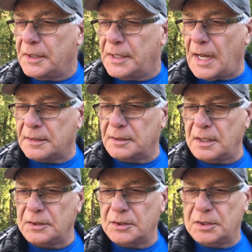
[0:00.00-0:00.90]

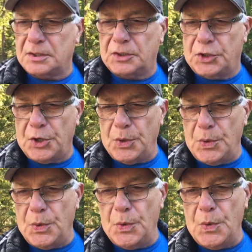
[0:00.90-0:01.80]
Texas
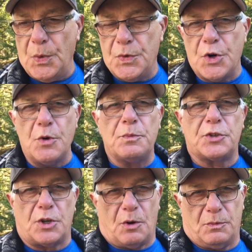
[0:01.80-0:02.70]
to
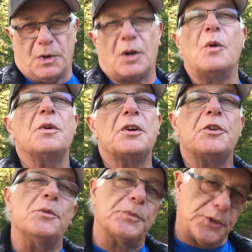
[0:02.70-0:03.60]
Tombstone. We're going to
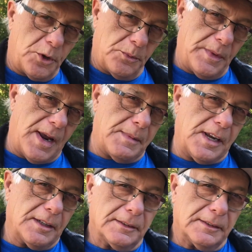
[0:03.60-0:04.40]
Tombstone, baby.